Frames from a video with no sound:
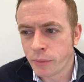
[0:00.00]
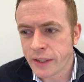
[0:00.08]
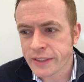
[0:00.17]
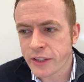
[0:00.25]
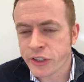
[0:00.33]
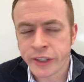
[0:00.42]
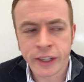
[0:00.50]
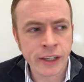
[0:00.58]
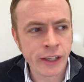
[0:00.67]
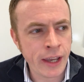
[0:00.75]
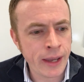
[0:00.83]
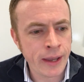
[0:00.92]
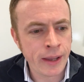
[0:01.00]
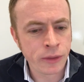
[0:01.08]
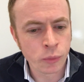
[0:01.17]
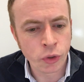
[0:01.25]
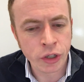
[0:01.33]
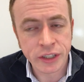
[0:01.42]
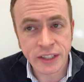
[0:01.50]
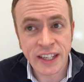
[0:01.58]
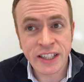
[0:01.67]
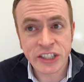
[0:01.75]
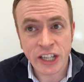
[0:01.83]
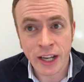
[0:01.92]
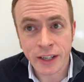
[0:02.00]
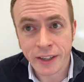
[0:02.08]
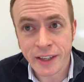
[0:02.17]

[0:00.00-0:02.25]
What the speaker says: It's actually the word ninja.